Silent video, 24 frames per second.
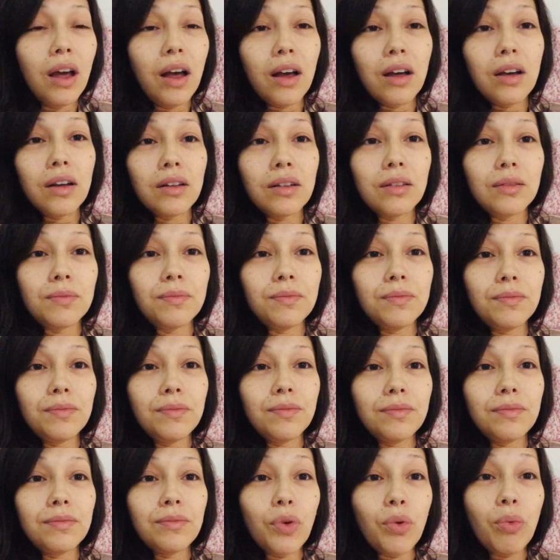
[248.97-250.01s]

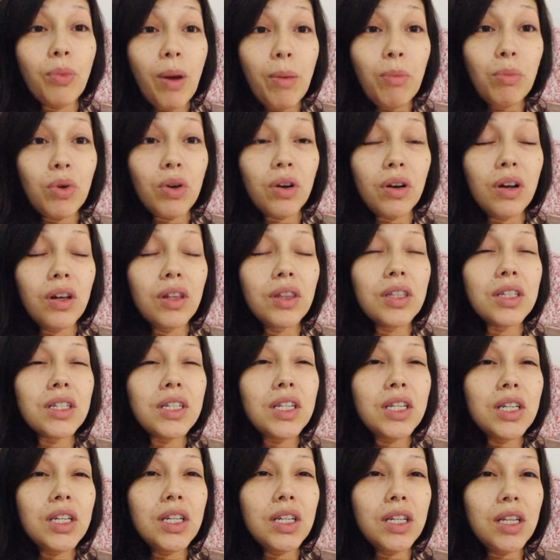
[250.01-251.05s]
Remember, the
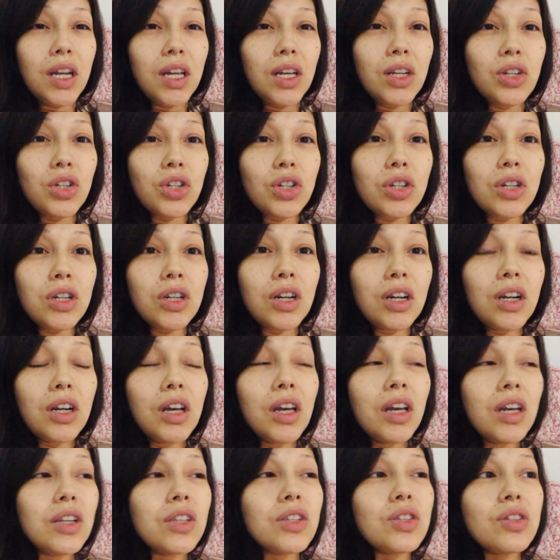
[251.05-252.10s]
teenager
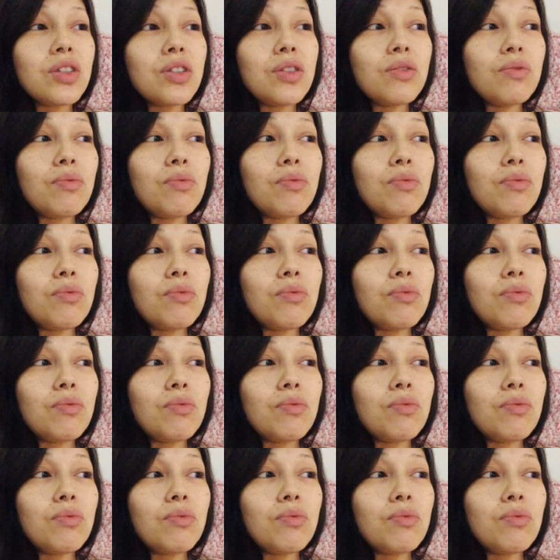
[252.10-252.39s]
is